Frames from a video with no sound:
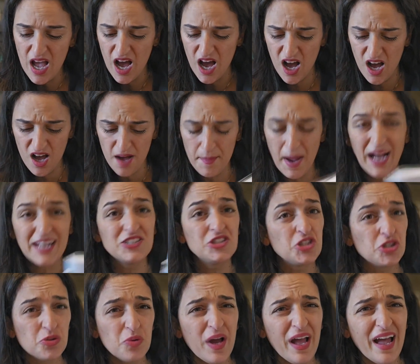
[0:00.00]
I
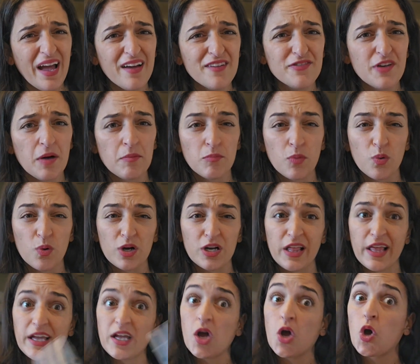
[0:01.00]
do have a more
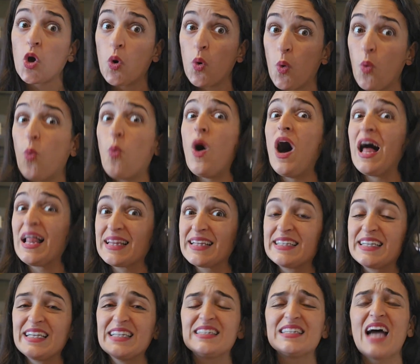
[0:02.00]
like
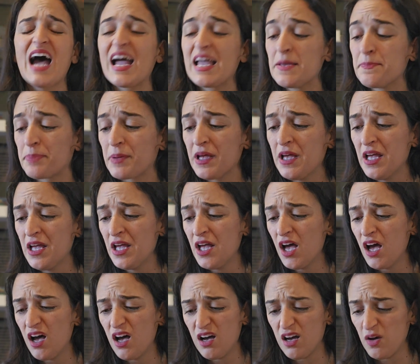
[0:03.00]
quality type
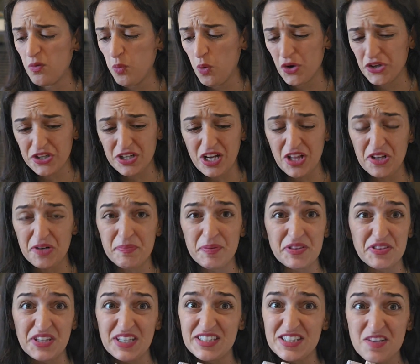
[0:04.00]
watercolor,
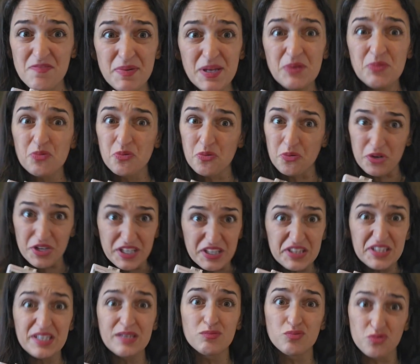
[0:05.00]
but these have been
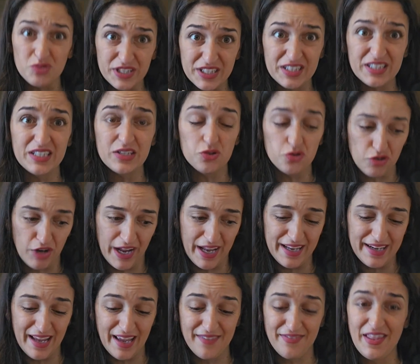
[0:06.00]
really, really great,
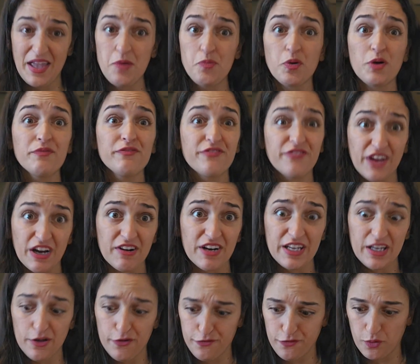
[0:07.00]
and they were very
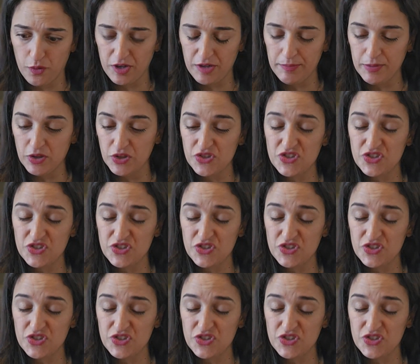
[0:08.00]
affordable.